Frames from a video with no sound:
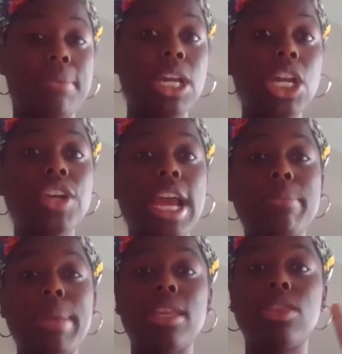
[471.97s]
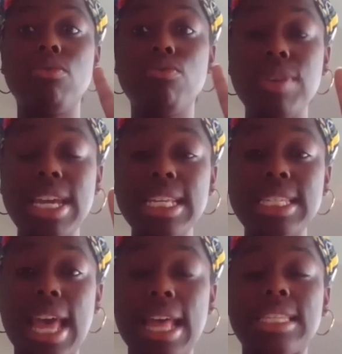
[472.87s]
I'm gonna try to make 3
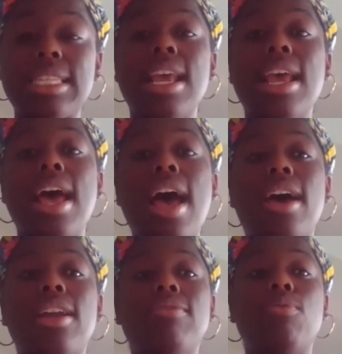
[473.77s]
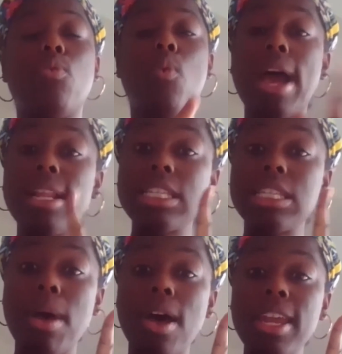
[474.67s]
sets out of 1
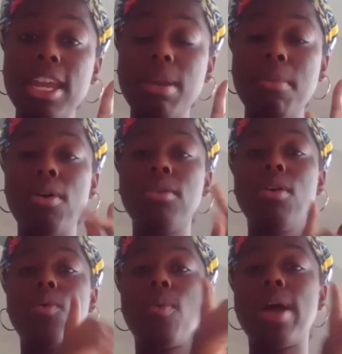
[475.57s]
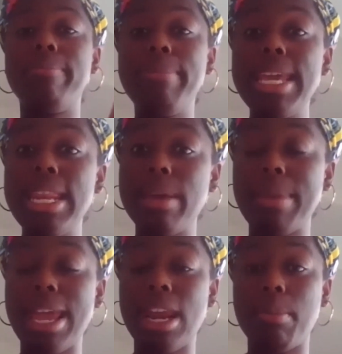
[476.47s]
small animal, 1 medium
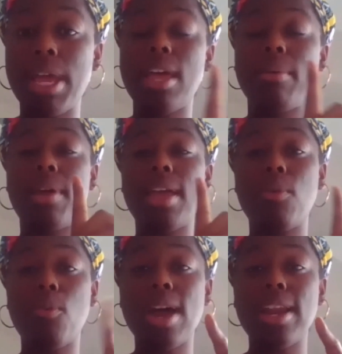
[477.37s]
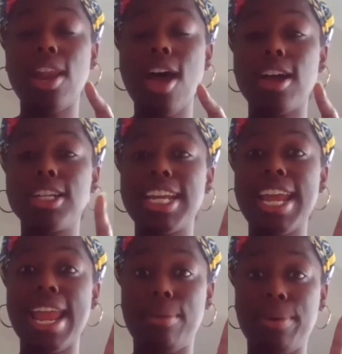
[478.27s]
animal, and 1 large
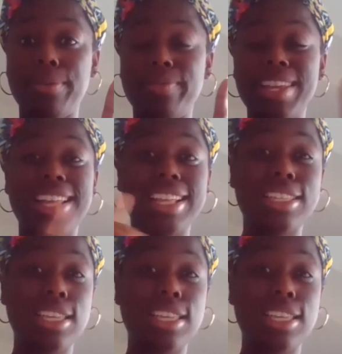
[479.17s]
animal. Let's